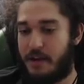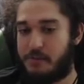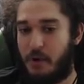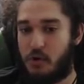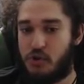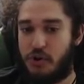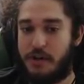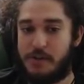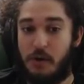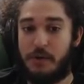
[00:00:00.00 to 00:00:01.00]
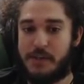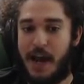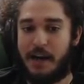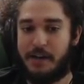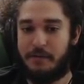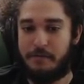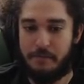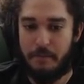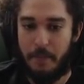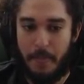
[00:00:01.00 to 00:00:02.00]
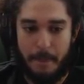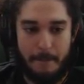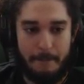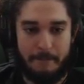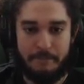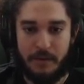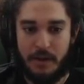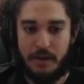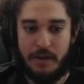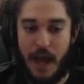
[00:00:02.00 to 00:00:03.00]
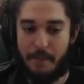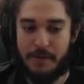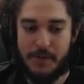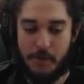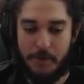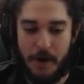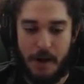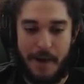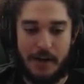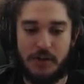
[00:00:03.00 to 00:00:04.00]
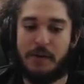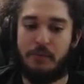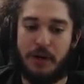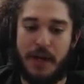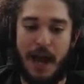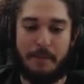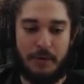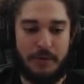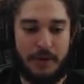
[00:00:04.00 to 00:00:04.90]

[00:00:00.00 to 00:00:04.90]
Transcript: Exposure is always active. Yeah, but so far I'm actually pretty happy with the